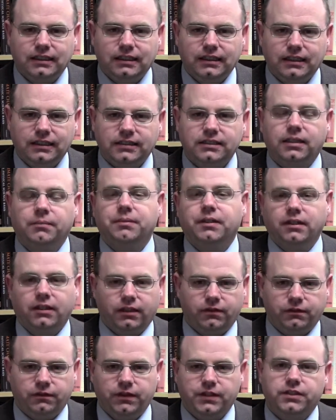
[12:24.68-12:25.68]
is something
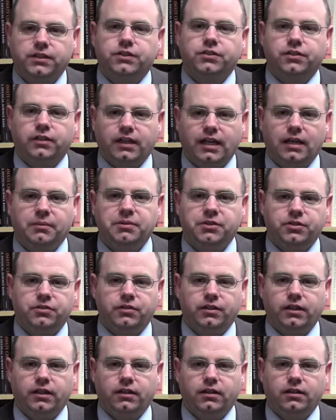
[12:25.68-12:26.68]
like physics or
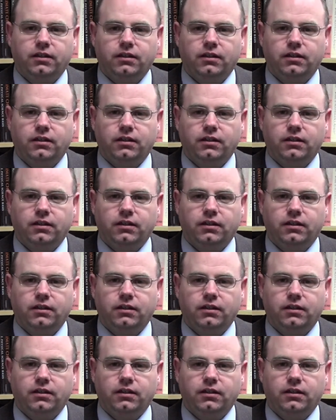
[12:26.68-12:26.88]
chemistry,